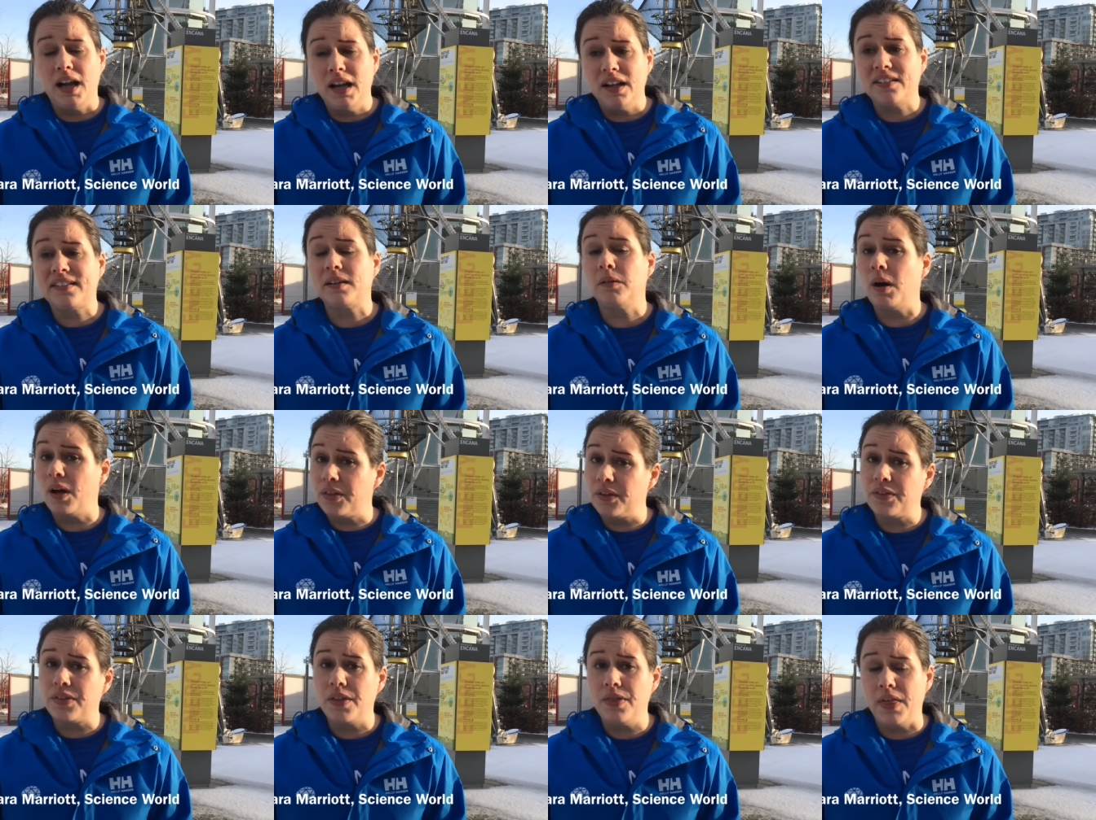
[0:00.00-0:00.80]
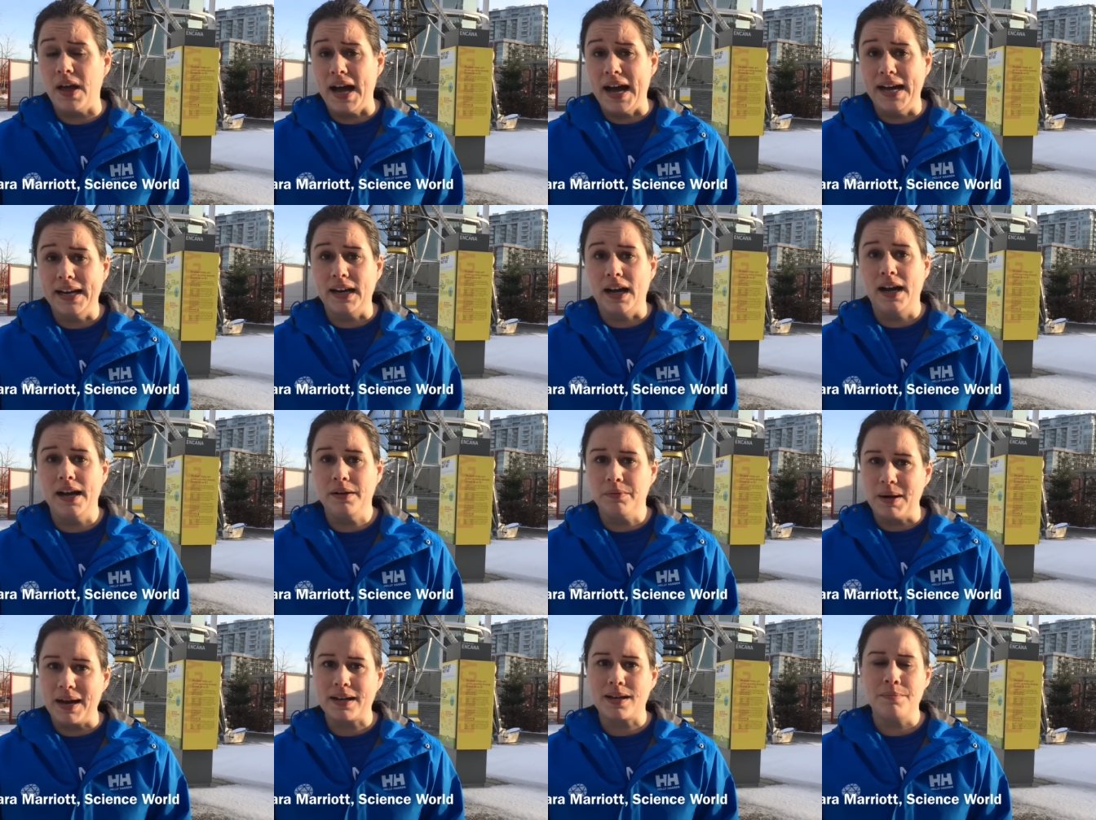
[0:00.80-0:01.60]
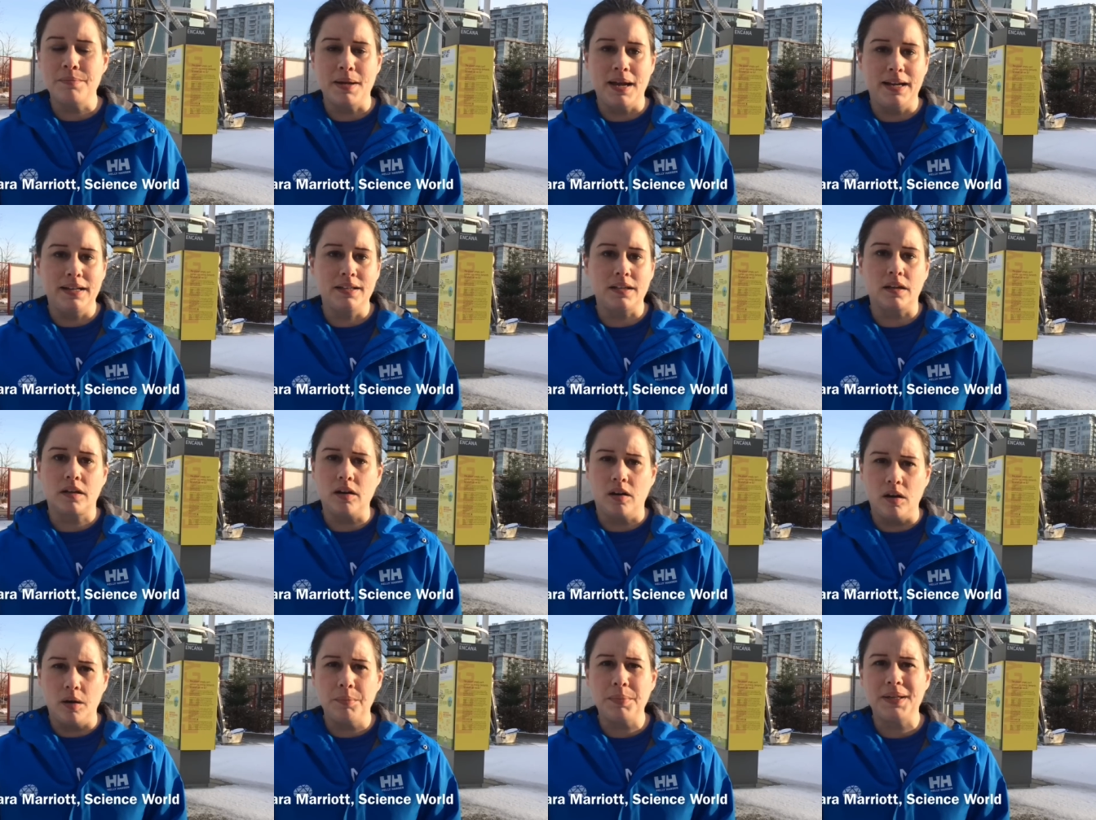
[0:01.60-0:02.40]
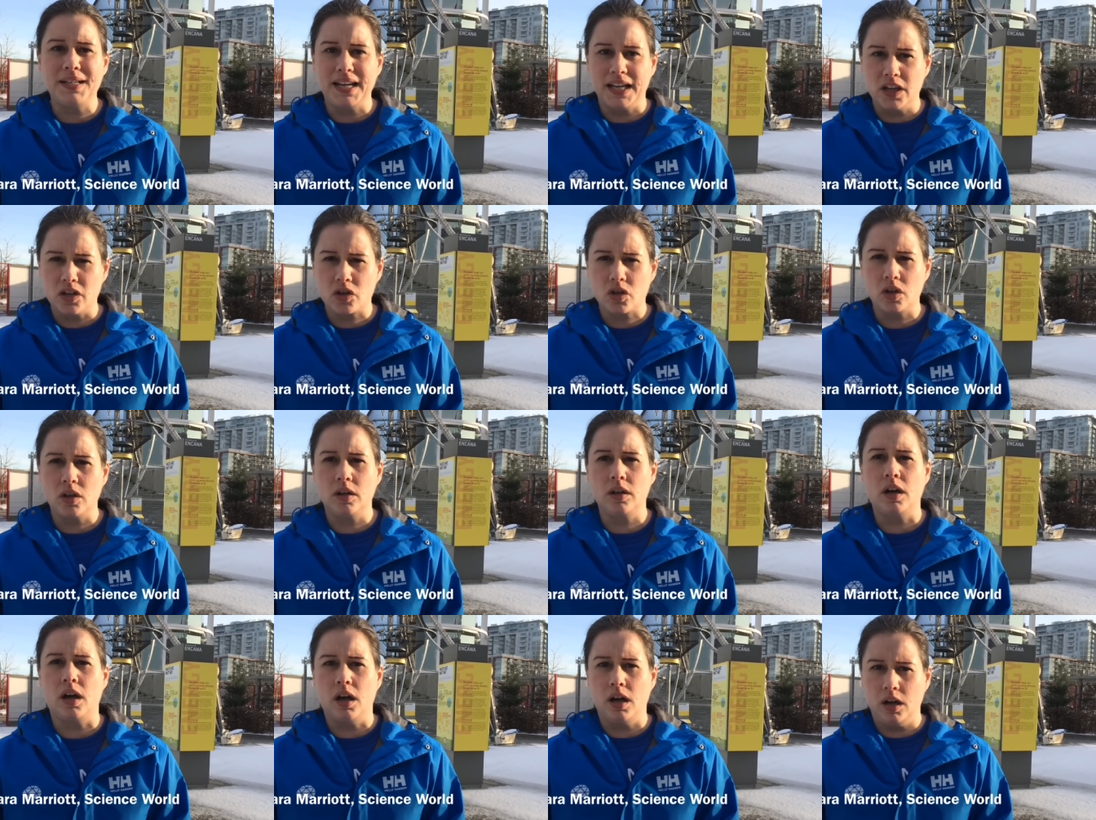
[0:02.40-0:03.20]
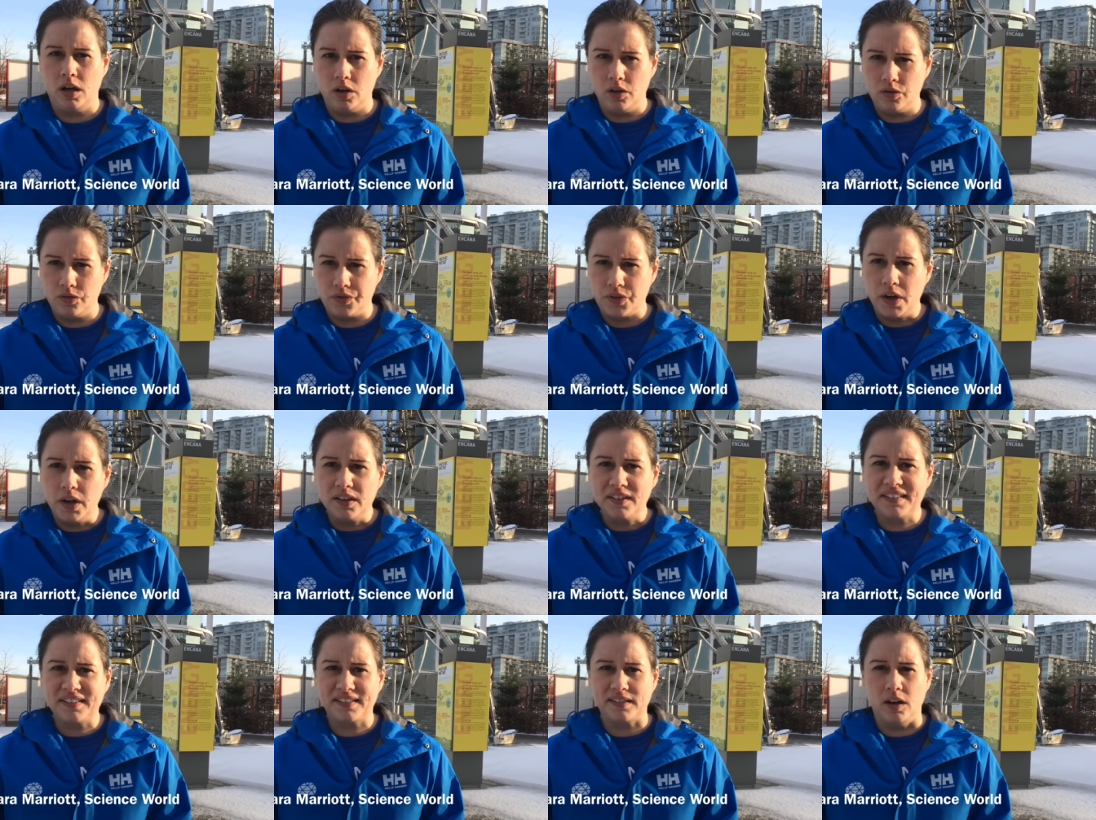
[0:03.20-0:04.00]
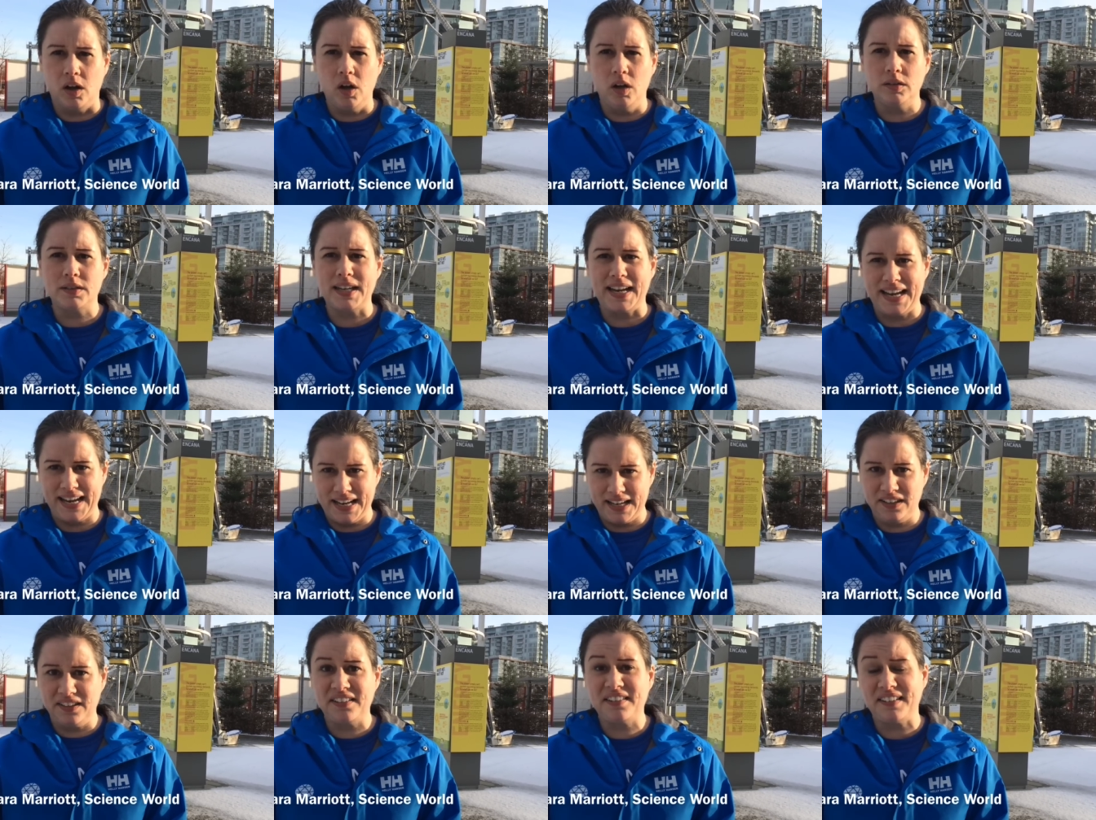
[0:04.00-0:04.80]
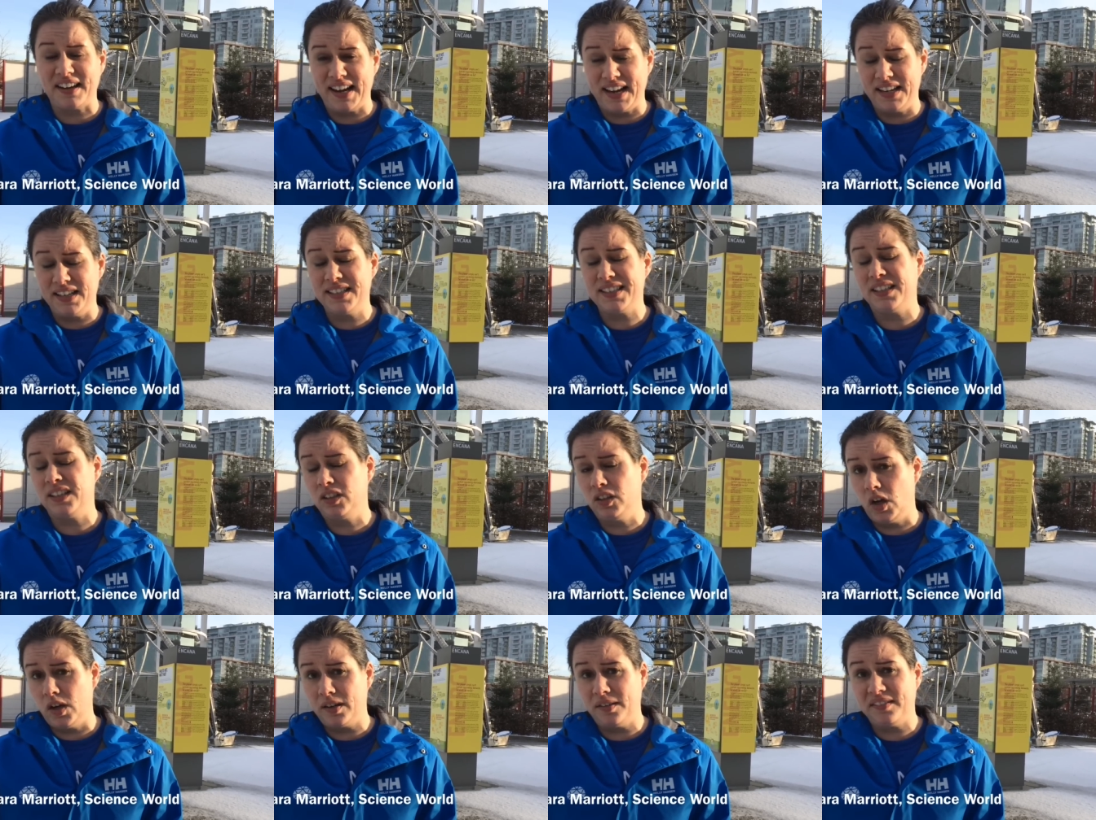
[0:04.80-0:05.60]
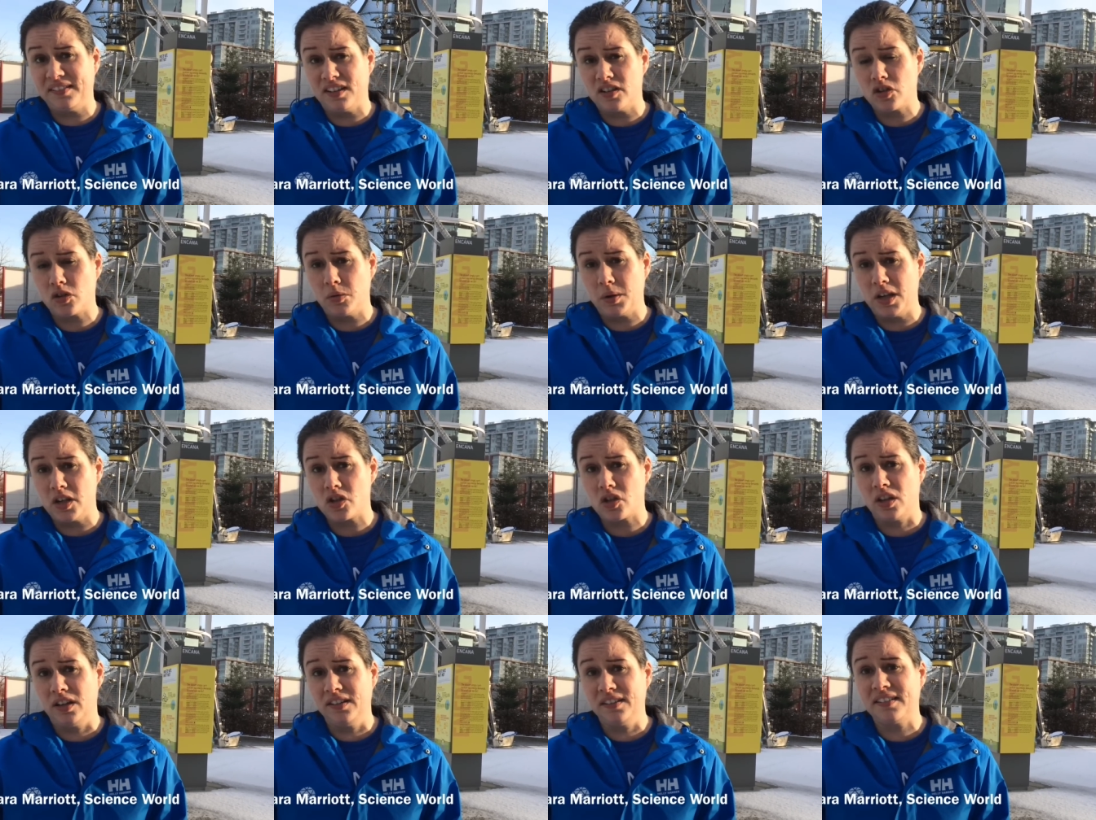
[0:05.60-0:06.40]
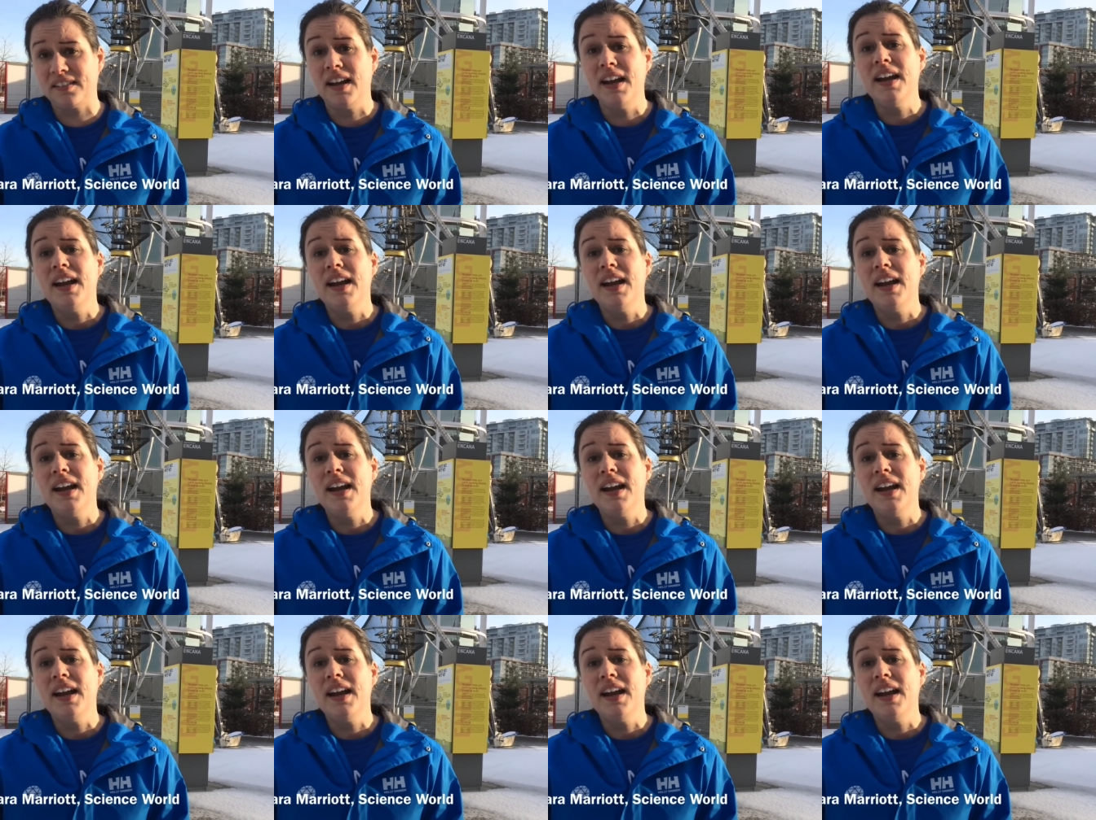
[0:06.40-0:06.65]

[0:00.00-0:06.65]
So other than that, I recommend a combination of salt and sand in a lot of situations.